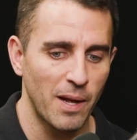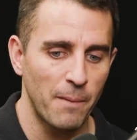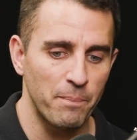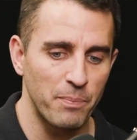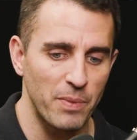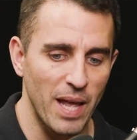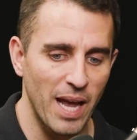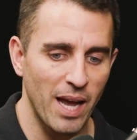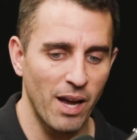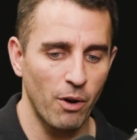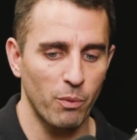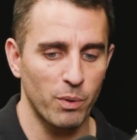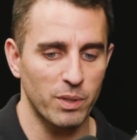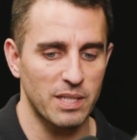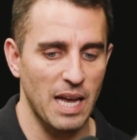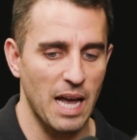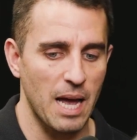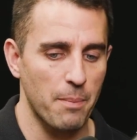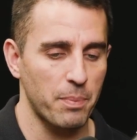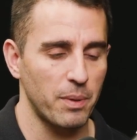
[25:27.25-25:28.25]
Now what's
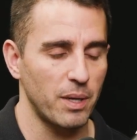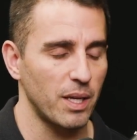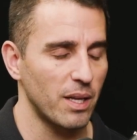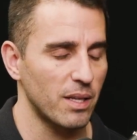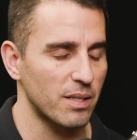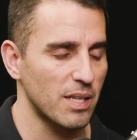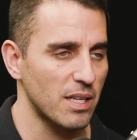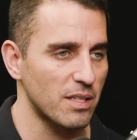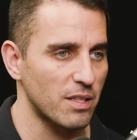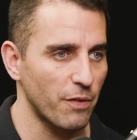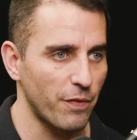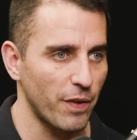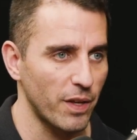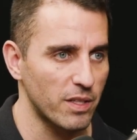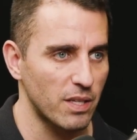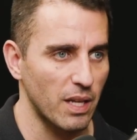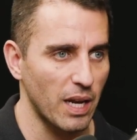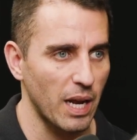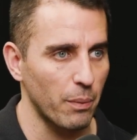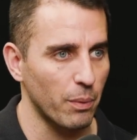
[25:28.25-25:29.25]
happening is as the Fed
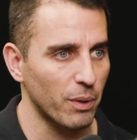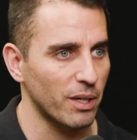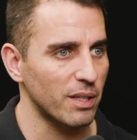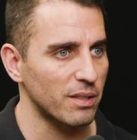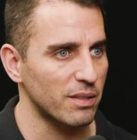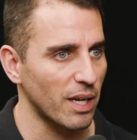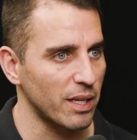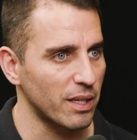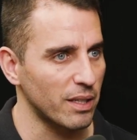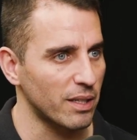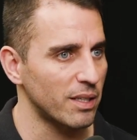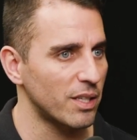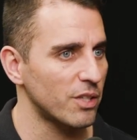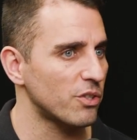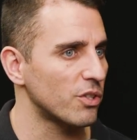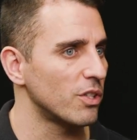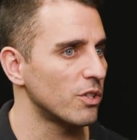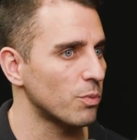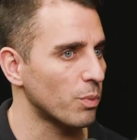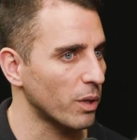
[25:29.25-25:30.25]
said, hey, we're going to tighten
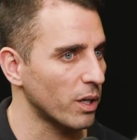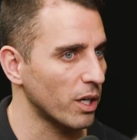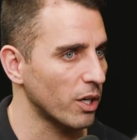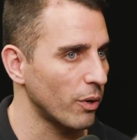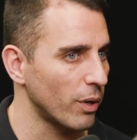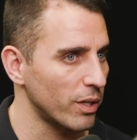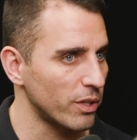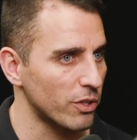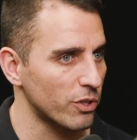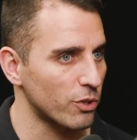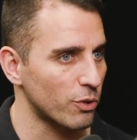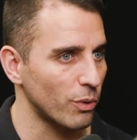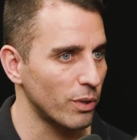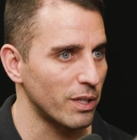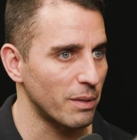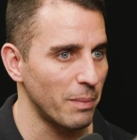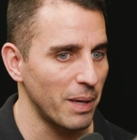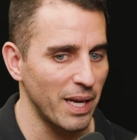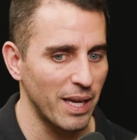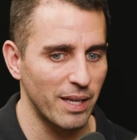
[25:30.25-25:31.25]
conditions, we're going to go ahead and destroy
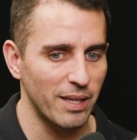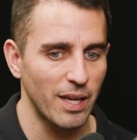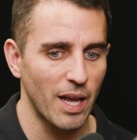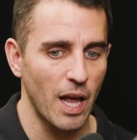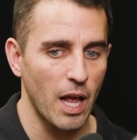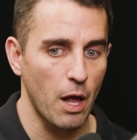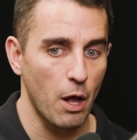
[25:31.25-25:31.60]
demand,